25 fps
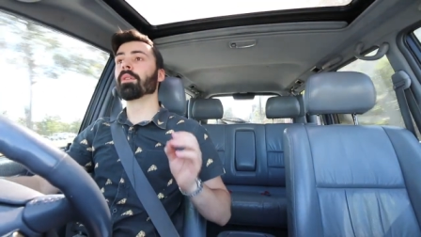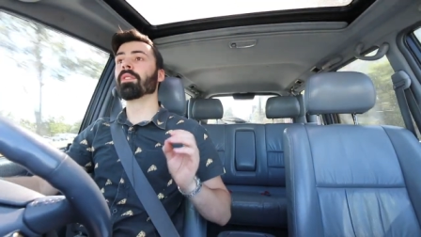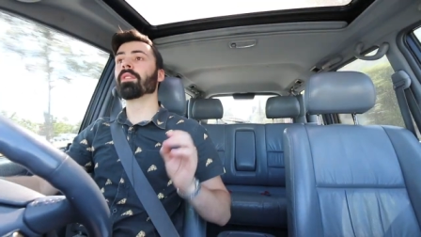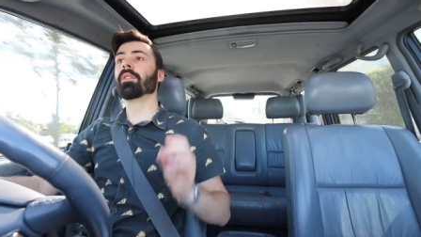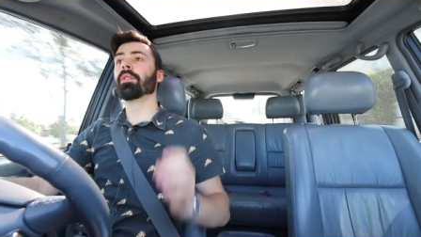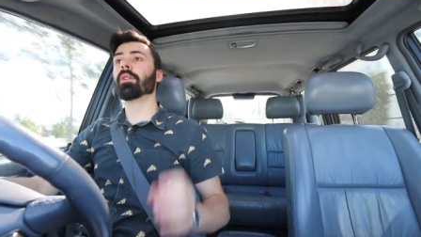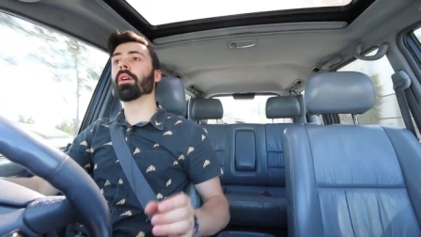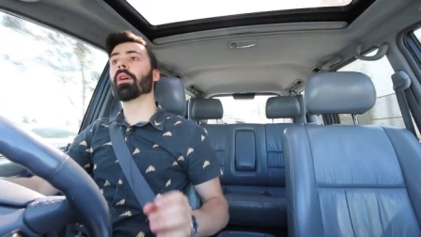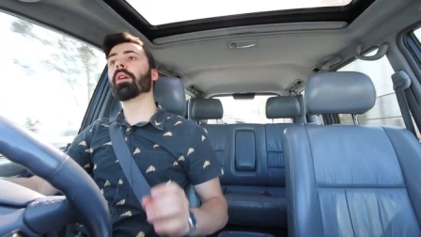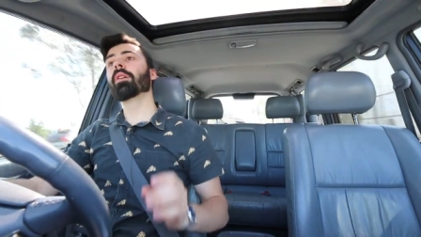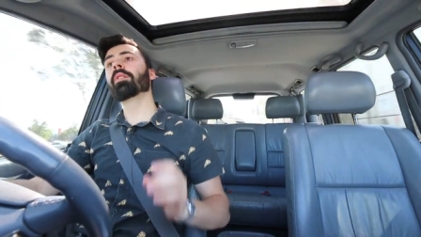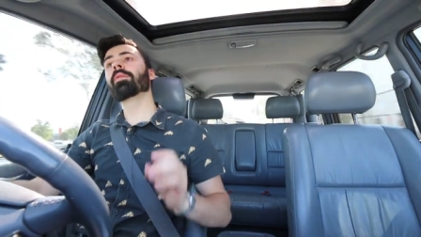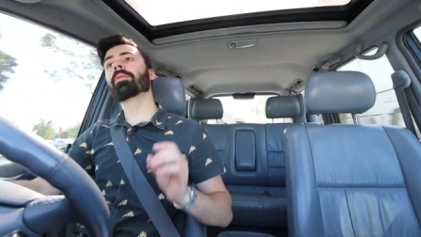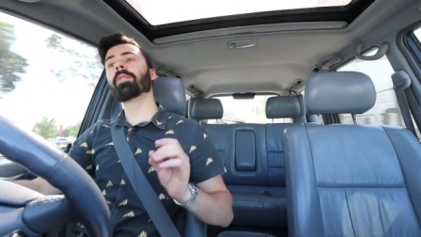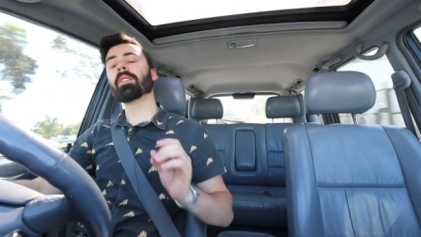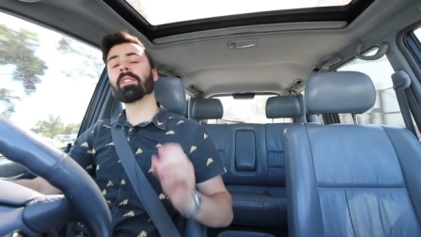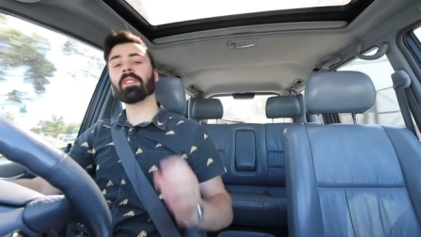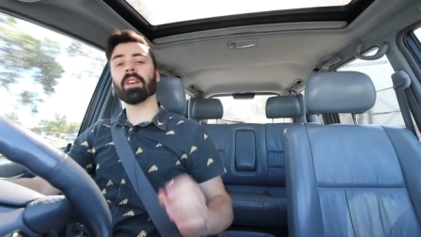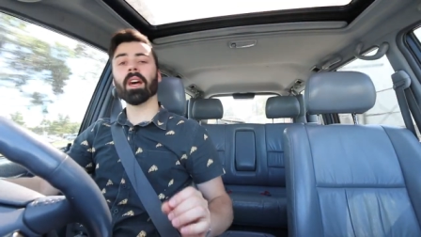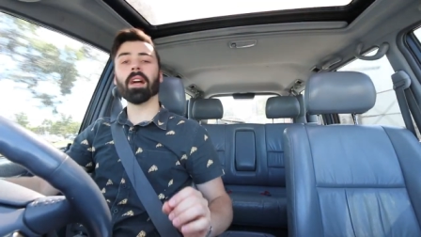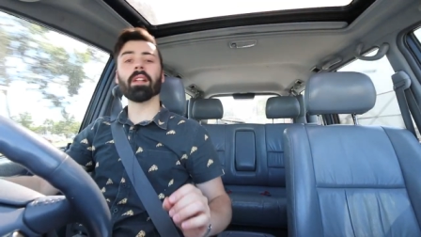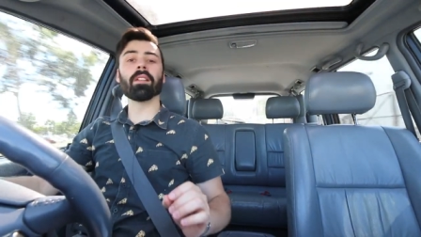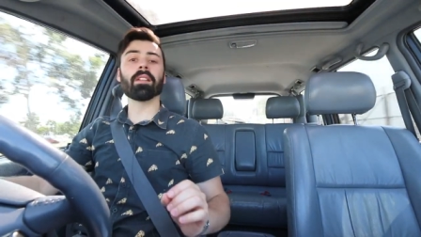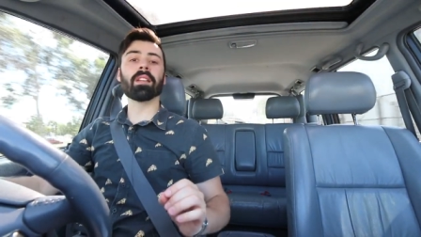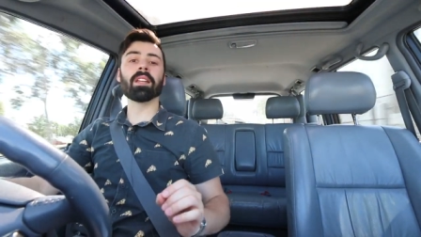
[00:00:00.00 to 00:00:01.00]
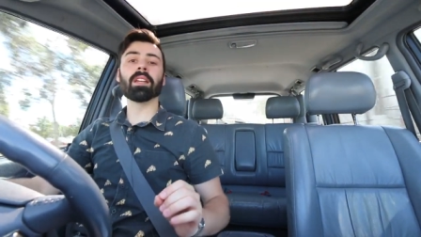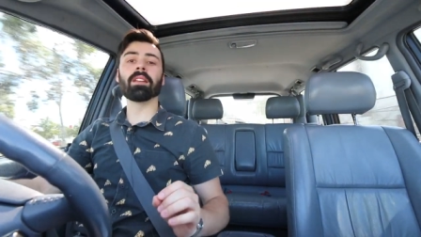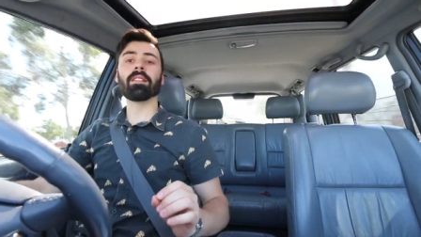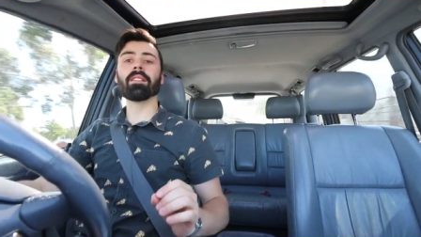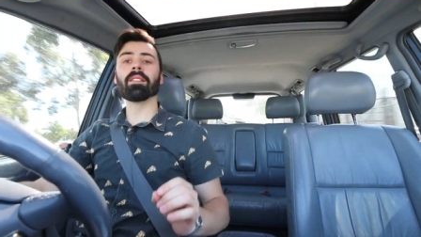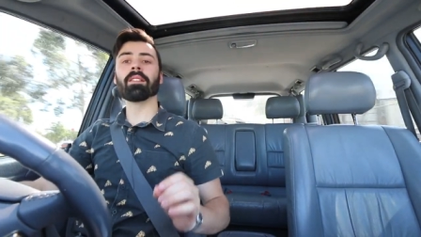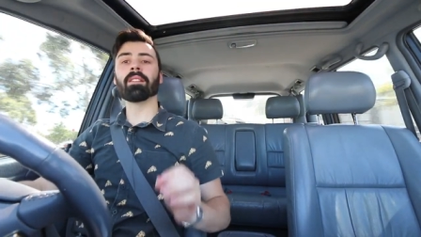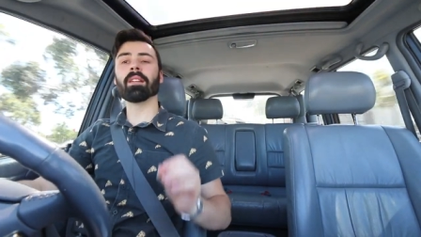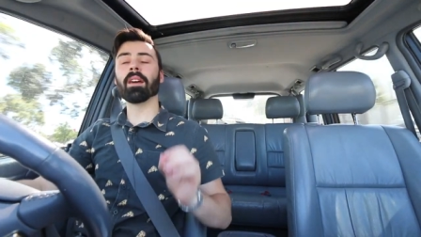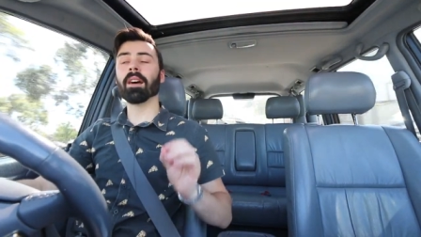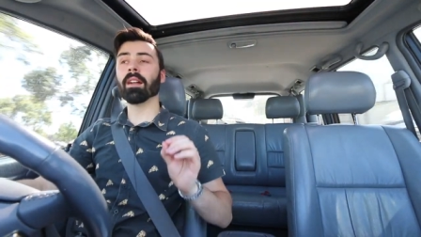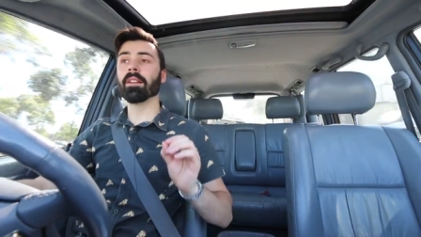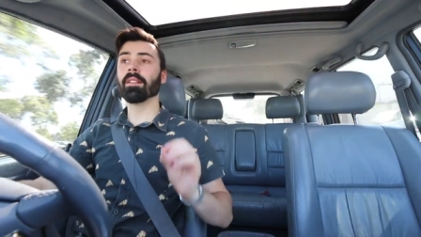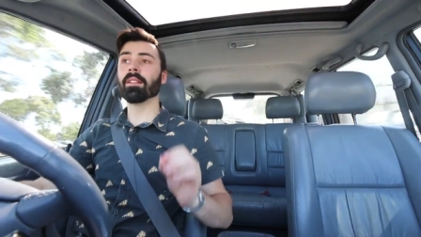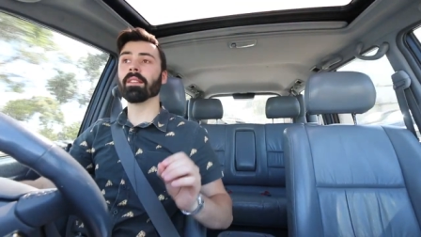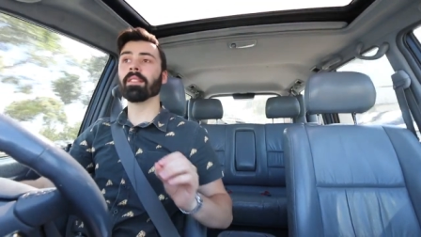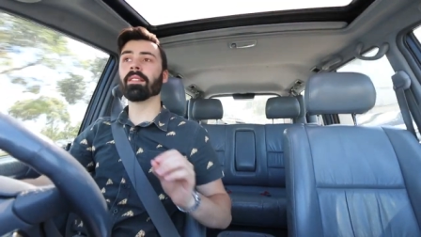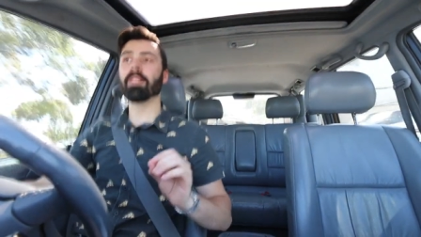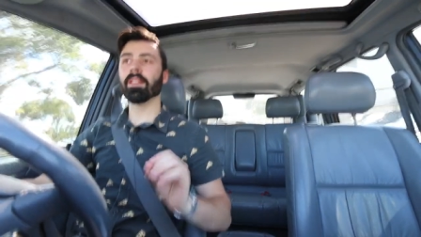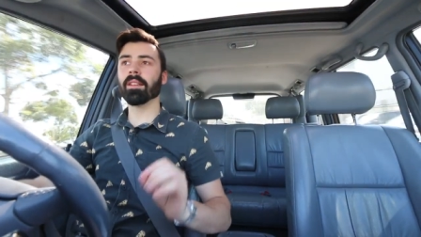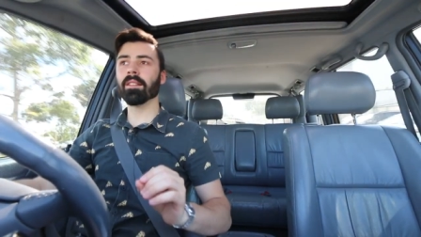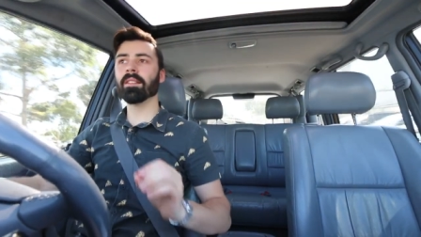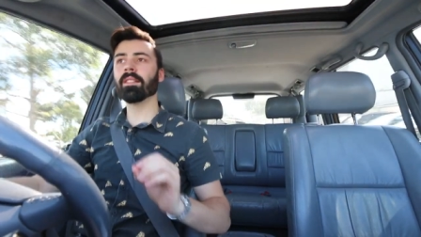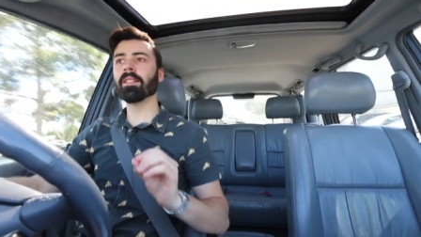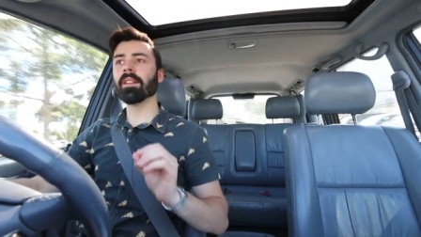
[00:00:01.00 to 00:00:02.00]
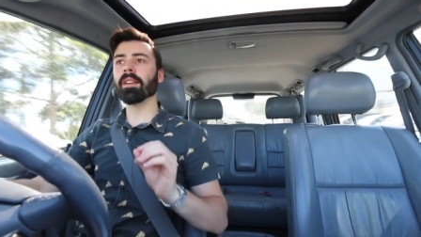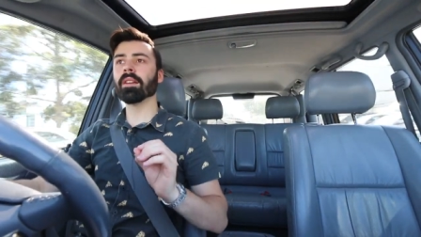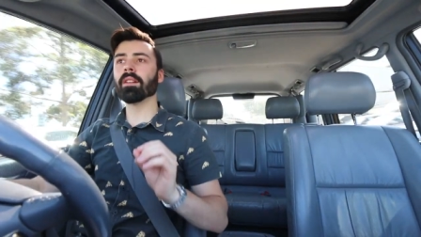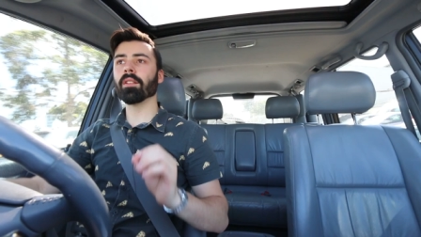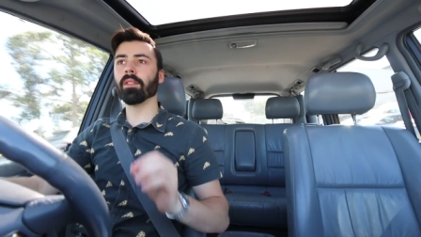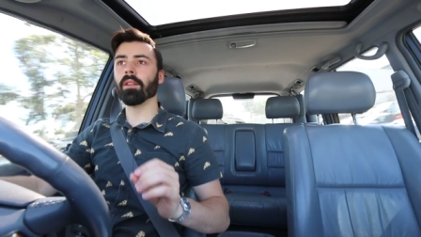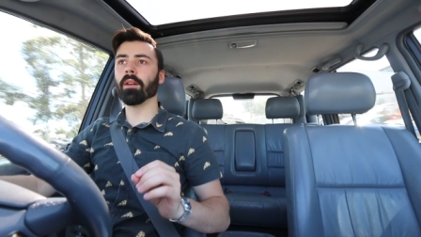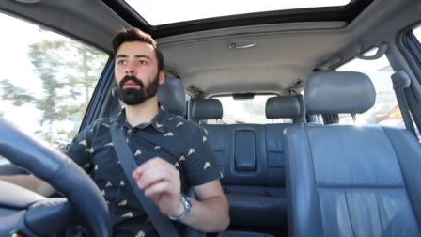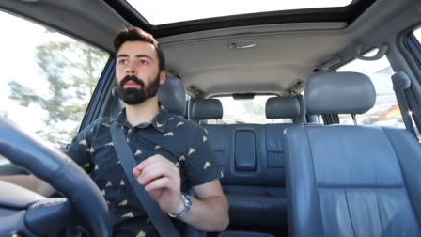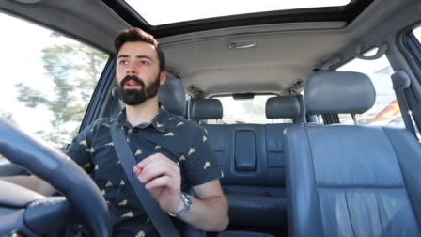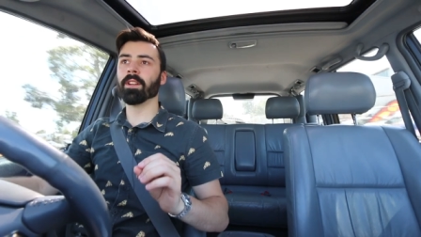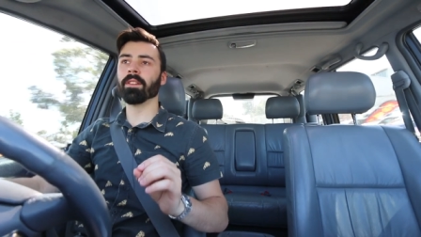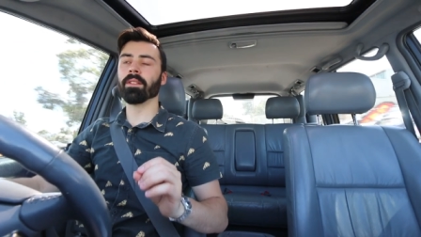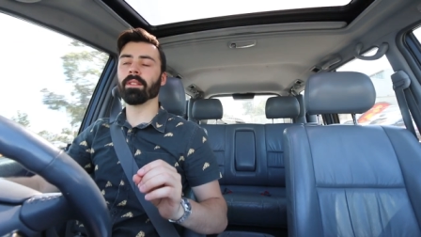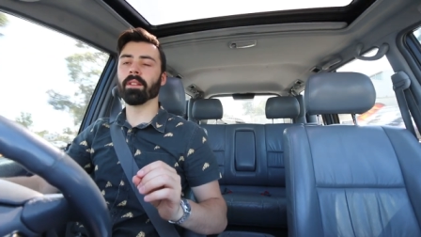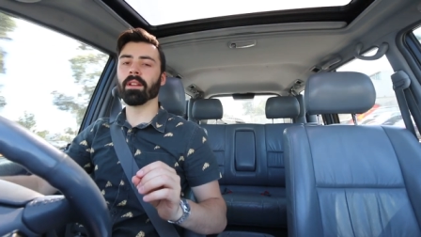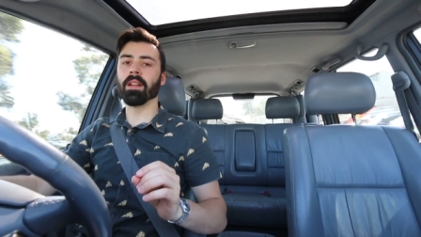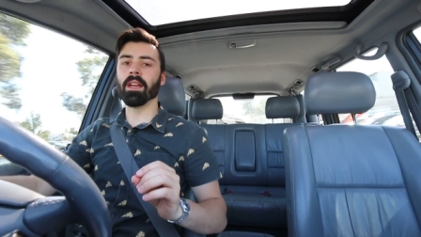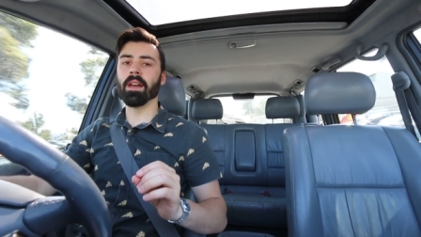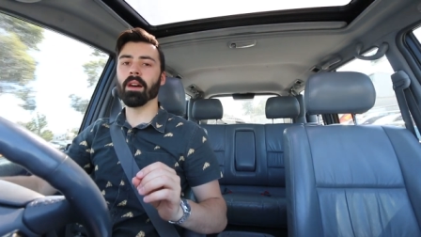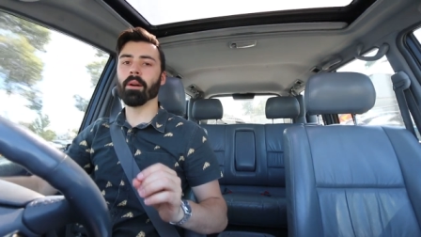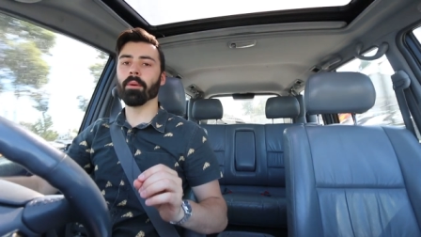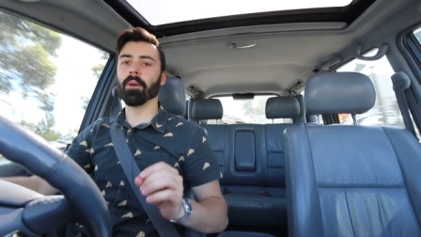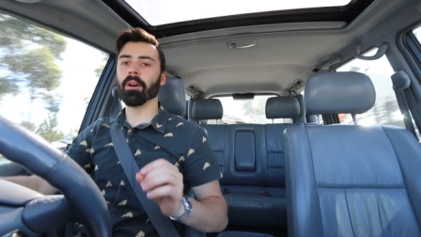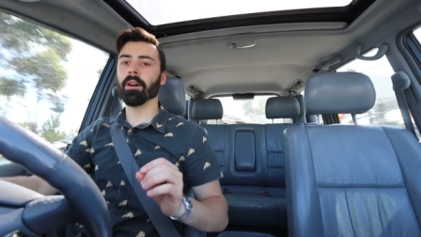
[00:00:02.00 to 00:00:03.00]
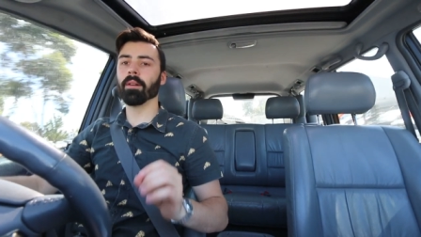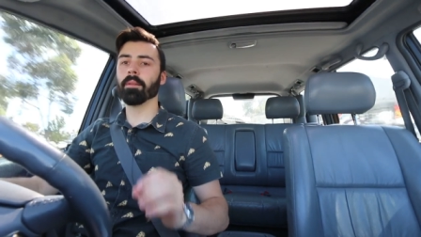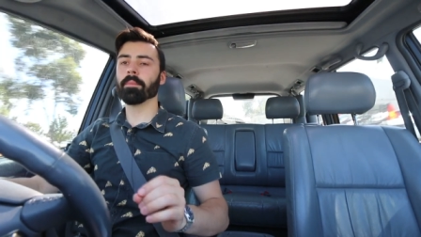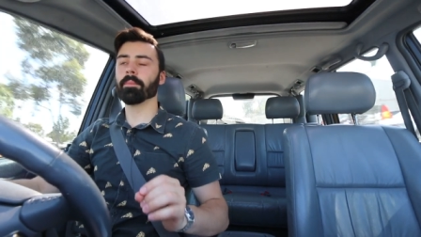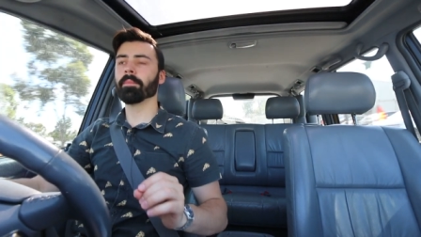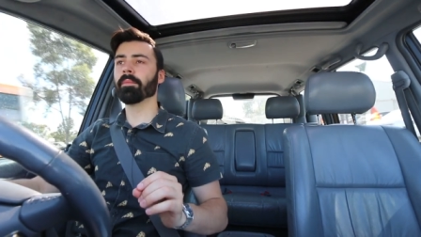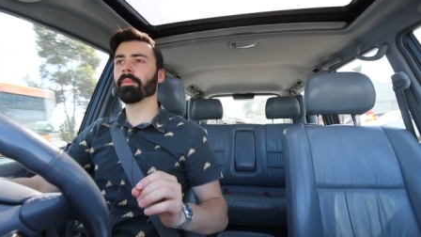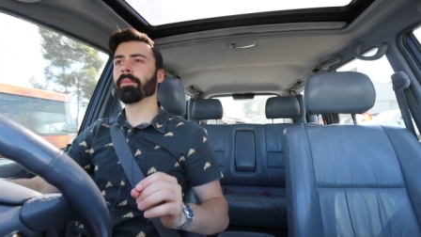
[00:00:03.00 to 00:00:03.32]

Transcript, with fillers: was no fatalities under 60 kilometers an hour.